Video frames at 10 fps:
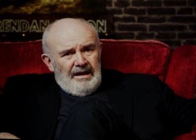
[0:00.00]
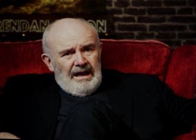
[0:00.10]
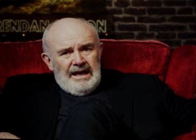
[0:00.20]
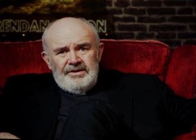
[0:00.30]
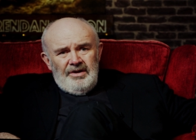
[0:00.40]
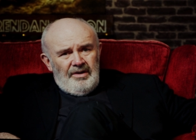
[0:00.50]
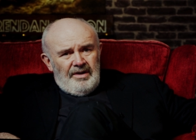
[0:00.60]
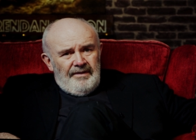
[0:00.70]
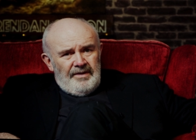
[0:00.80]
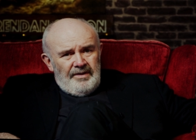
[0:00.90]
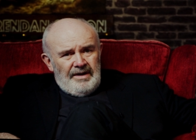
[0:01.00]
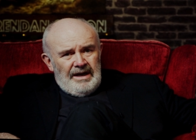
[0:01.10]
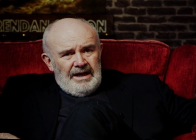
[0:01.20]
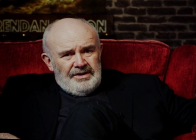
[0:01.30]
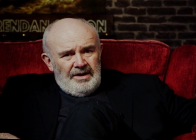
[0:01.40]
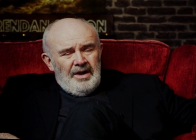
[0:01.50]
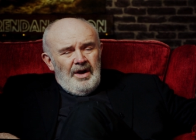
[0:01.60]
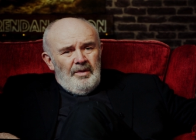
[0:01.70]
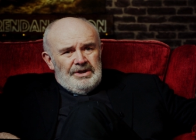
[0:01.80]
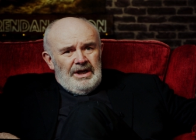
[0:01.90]
And talk of euthanasia,
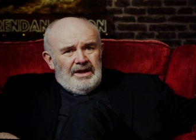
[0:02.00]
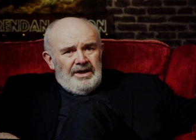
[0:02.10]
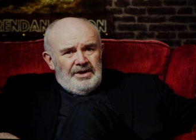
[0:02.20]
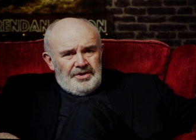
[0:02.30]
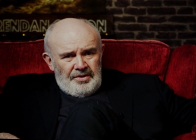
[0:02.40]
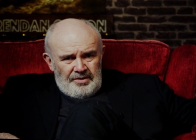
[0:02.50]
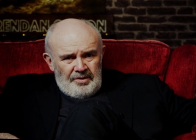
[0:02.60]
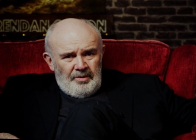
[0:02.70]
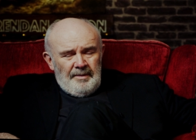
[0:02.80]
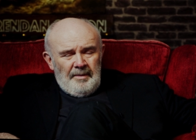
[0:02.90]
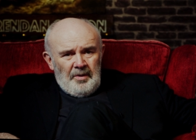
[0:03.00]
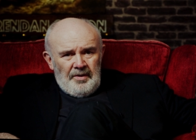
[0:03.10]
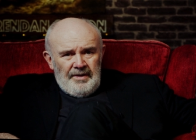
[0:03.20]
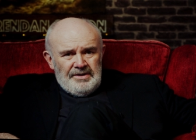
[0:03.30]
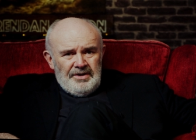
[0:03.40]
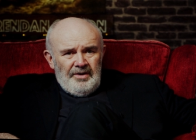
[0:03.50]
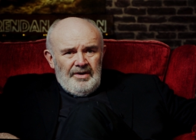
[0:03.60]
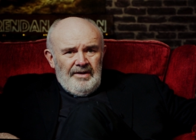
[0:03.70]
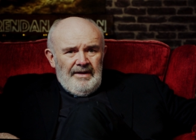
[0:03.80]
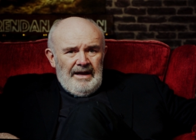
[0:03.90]
which I can assure you will be more than
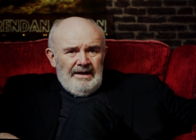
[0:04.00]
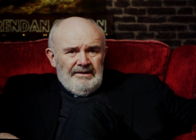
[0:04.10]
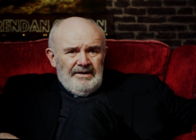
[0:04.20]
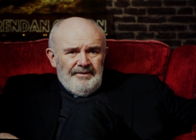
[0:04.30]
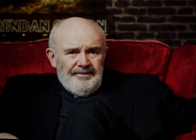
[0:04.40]
talk in the end.